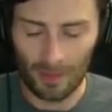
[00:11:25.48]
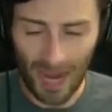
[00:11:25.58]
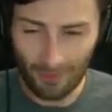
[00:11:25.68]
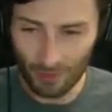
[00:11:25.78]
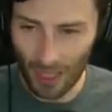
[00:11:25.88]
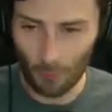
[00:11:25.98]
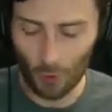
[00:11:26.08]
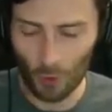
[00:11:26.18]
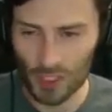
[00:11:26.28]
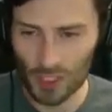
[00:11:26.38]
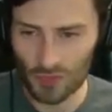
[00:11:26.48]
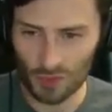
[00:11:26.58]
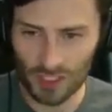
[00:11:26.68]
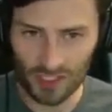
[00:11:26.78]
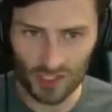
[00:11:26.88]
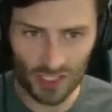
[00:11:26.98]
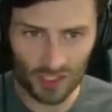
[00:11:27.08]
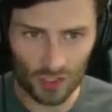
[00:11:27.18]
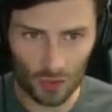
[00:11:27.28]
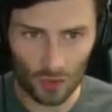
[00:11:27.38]
But I have a lot more questions for
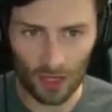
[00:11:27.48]
Tennessee too.